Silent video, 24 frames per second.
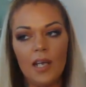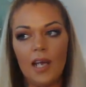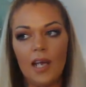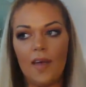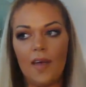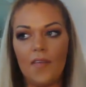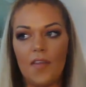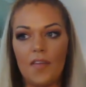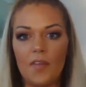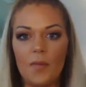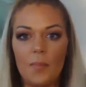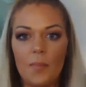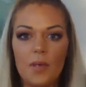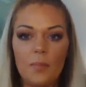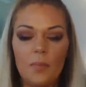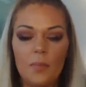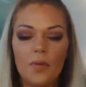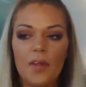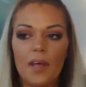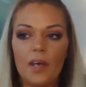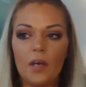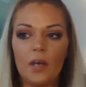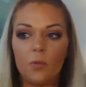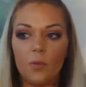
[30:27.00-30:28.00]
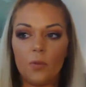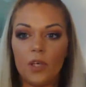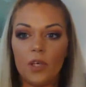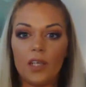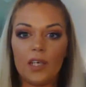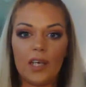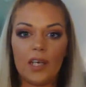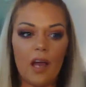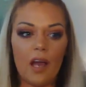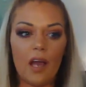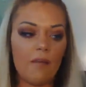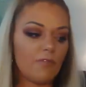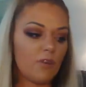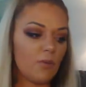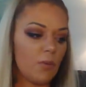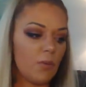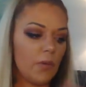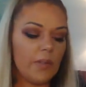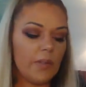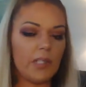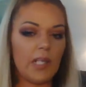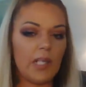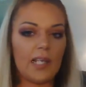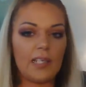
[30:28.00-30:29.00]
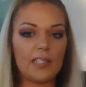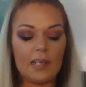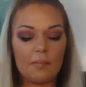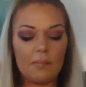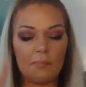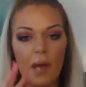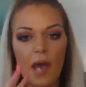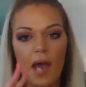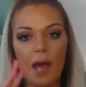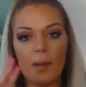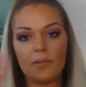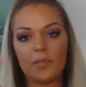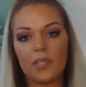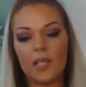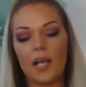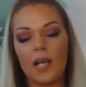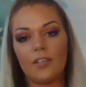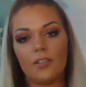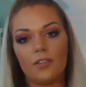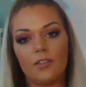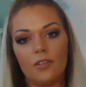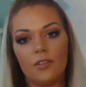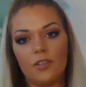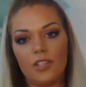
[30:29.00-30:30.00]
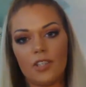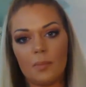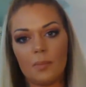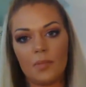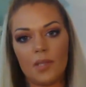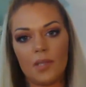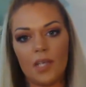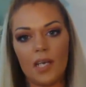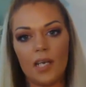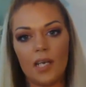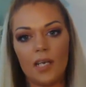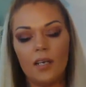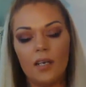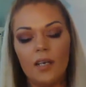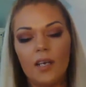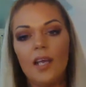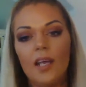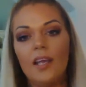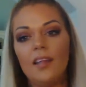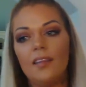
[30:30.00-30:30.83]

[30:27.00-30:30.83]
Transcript: And then the people that are really comfortable with like say pop sockets or something,